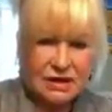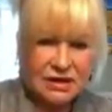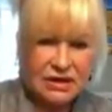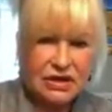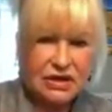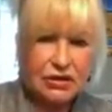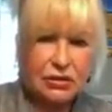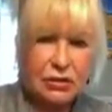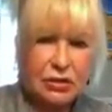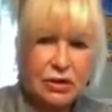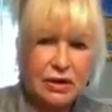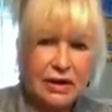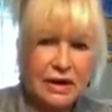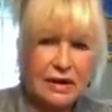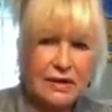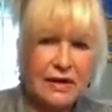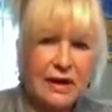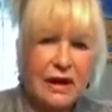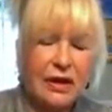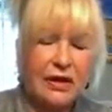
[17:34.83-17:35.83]
like a skewer
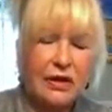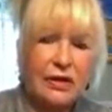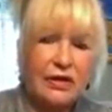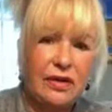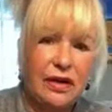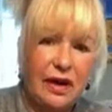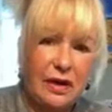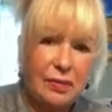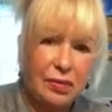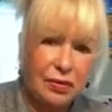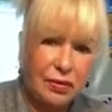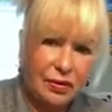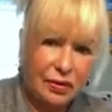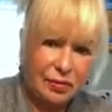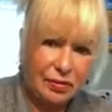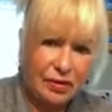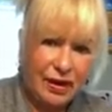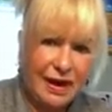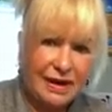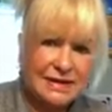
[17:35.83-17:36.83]
in there. Then I
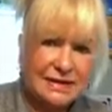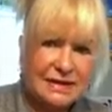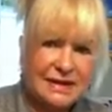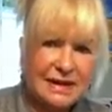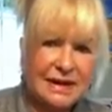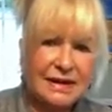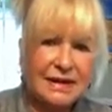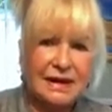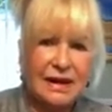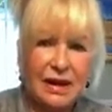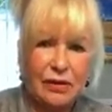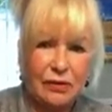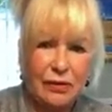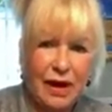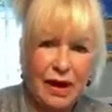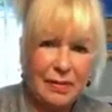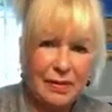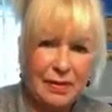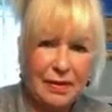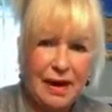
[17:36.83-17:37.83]
pour the brandy in, then I
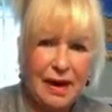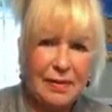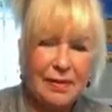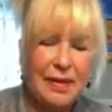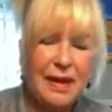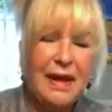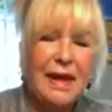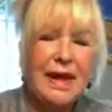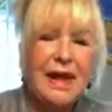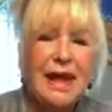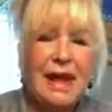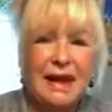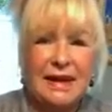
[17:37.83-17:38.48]
wrap it up.